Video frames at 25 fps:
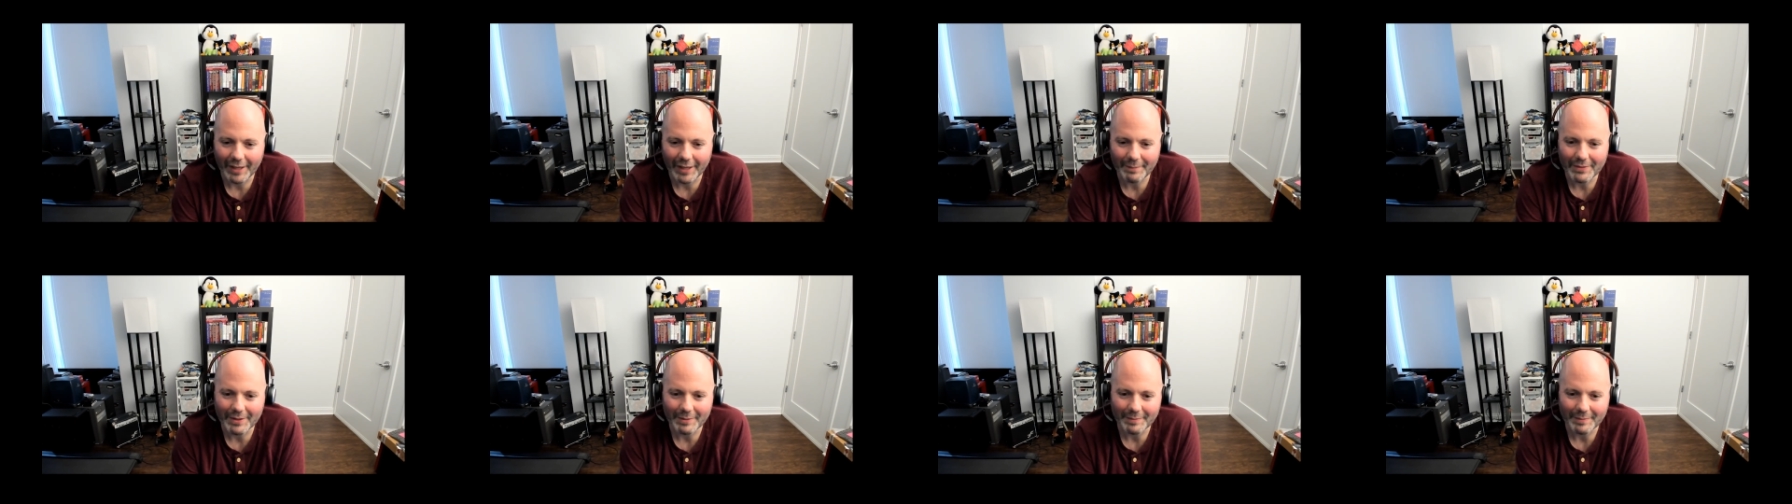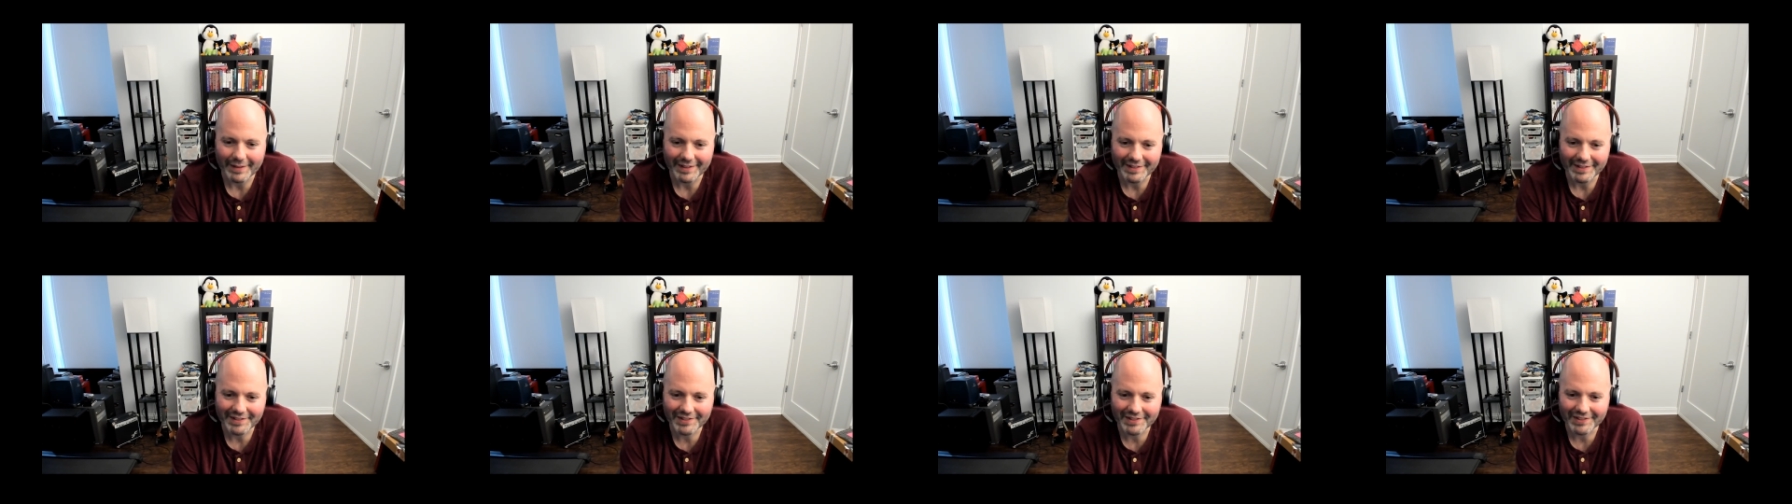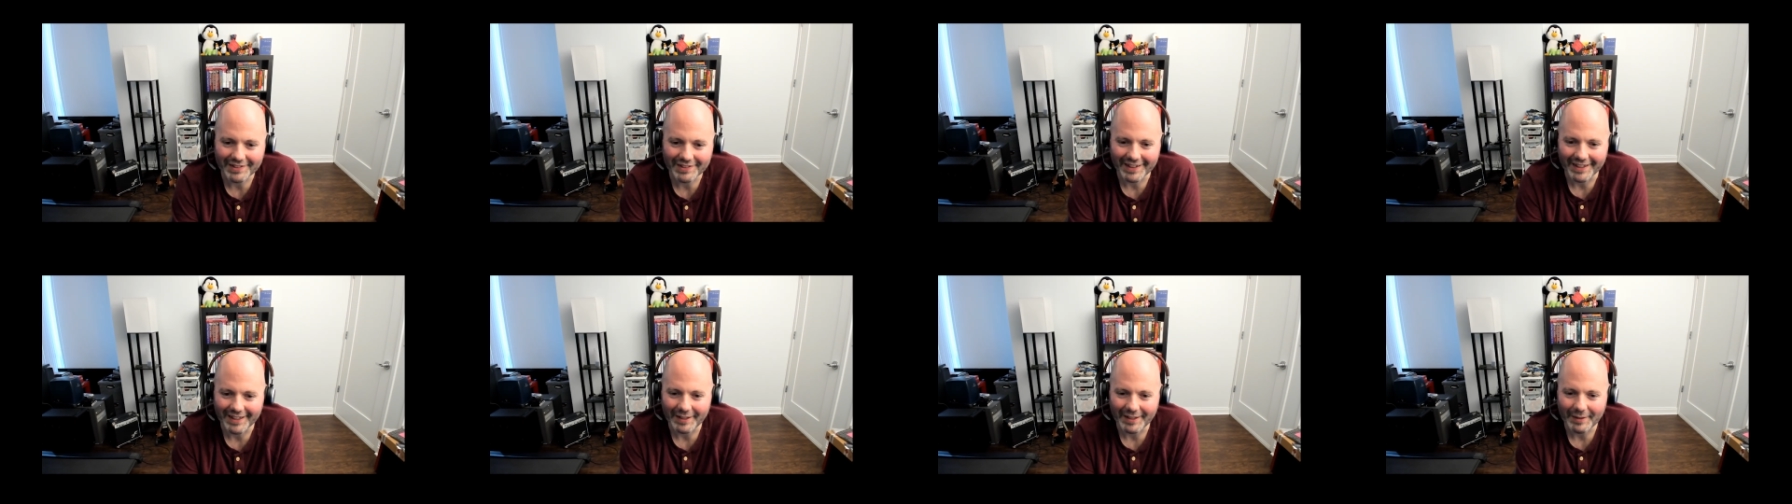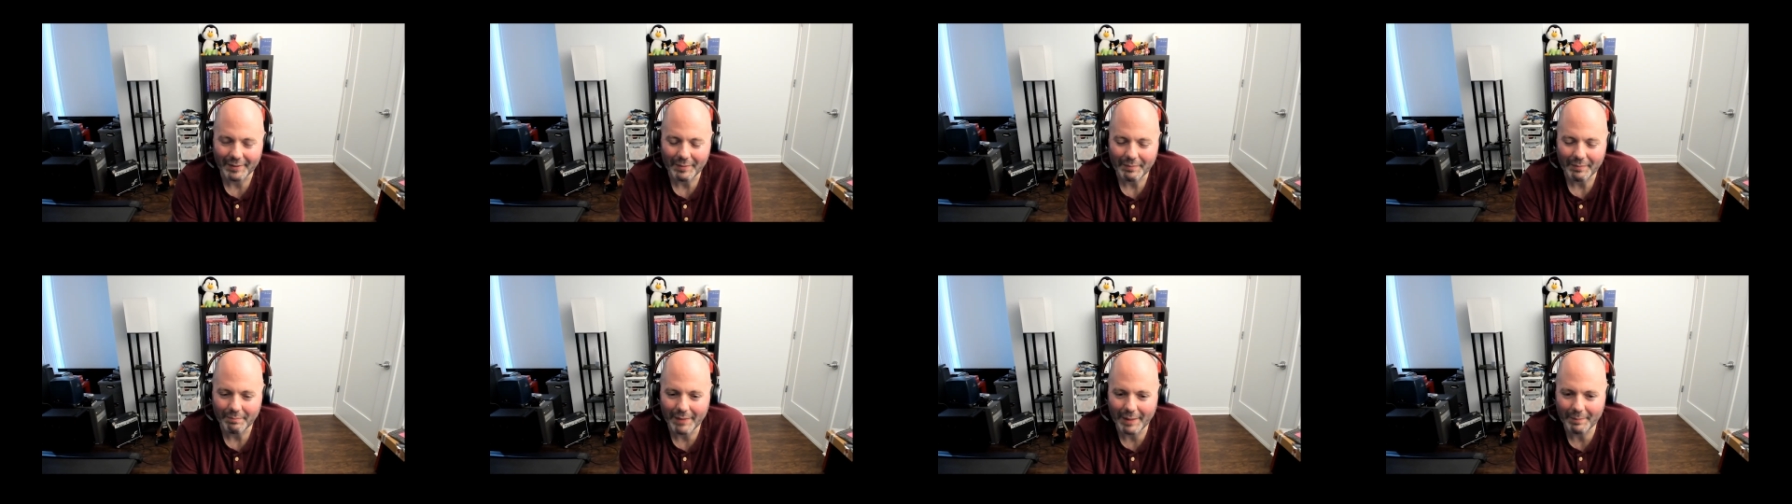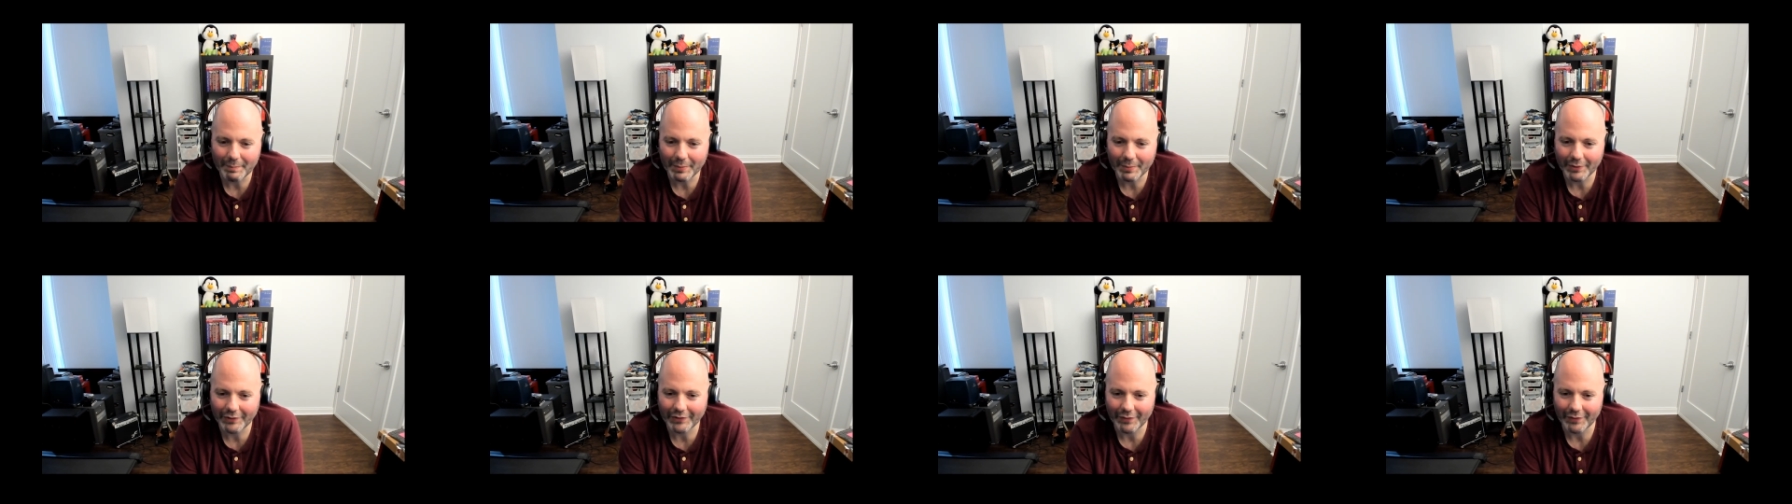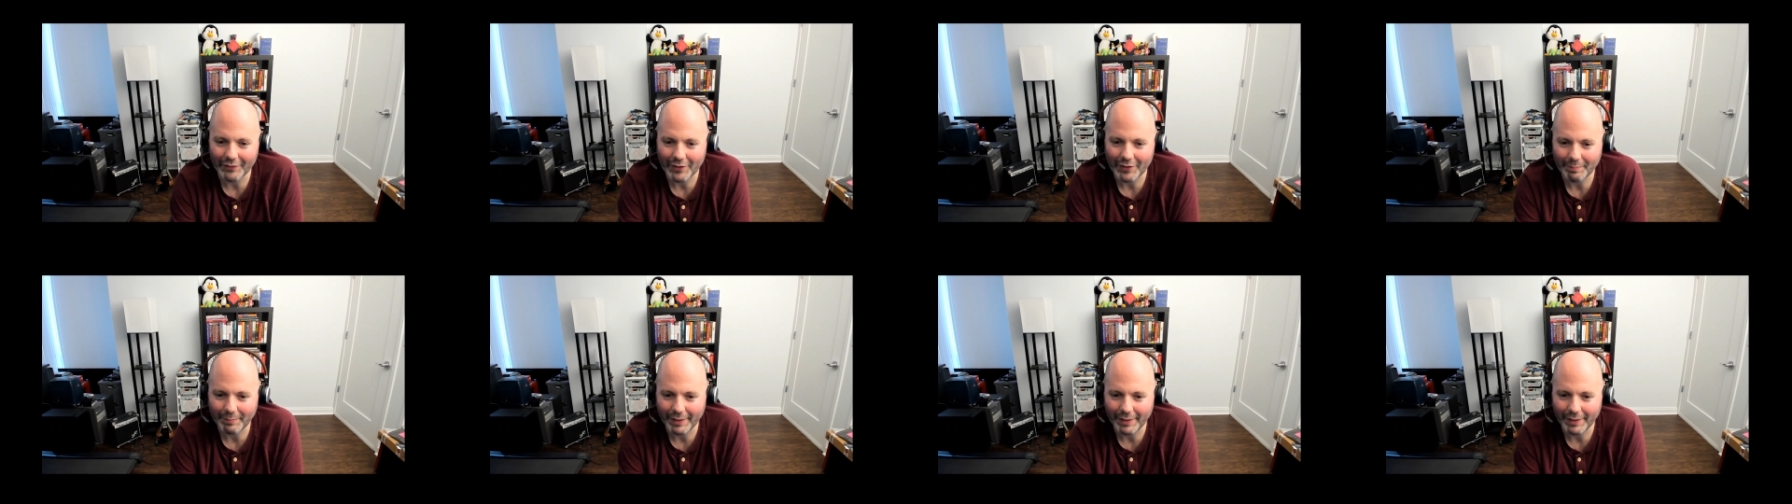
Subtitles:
them as members of the